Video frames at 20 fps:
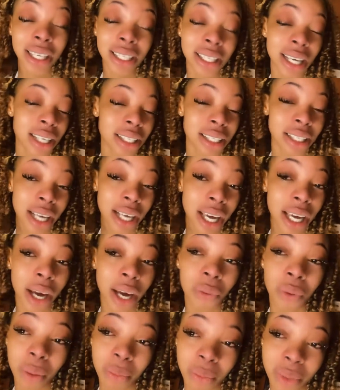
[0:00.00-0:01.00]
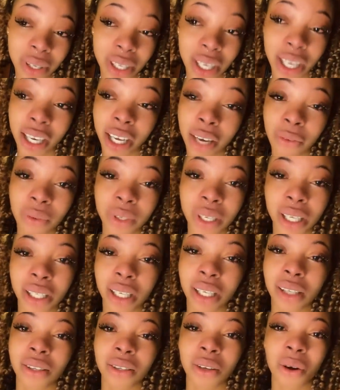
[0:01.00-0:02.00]
haters they here when be say they would
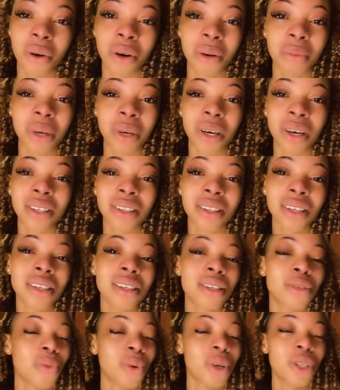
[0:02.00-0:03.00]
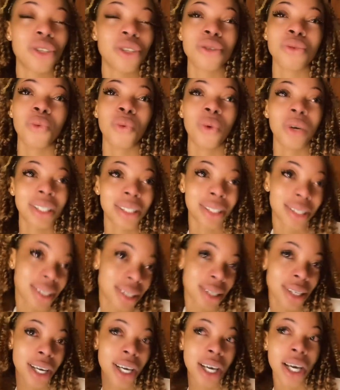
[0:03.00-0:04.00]
they say sorry, because this is what you
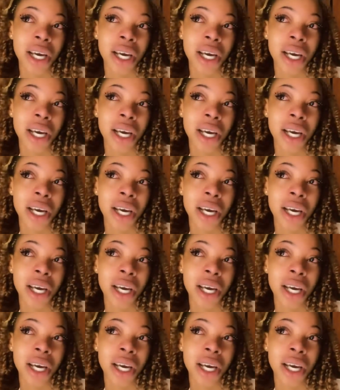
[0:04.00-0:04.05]
want.